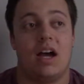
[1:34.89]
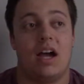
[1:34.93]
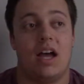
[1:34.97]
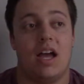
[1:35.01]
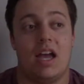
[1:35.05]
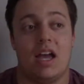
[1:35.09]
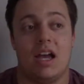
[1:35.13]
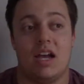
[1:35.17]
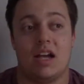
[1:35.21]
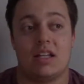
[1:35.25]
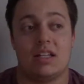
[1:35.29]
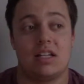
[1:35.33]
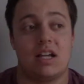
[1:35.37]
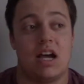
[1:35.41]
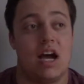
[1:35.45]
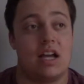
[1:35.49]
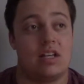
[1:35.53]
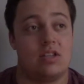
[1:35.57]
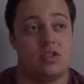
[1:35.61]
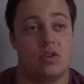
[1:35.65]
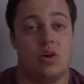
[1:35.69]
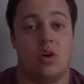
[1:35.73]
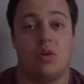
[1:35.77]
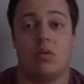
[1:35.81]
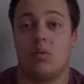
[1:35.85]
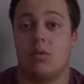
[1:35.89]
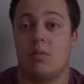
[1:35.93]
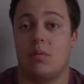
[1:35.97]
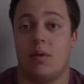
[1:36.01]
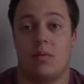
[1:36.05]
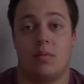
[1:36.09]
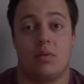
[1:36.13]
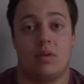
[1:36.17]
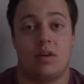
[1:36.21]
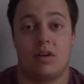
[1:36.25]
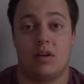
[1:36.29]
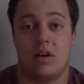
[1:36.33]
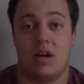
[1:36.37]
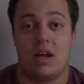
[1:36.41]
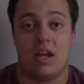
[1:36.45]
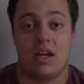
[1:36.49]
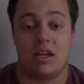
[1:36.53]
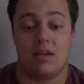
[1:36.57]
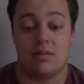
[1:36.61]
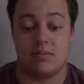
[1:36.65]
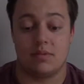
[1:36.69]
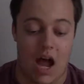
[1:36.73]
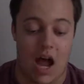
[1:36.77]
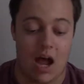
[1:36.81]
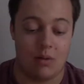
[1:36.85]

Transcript: and I don't remember their names.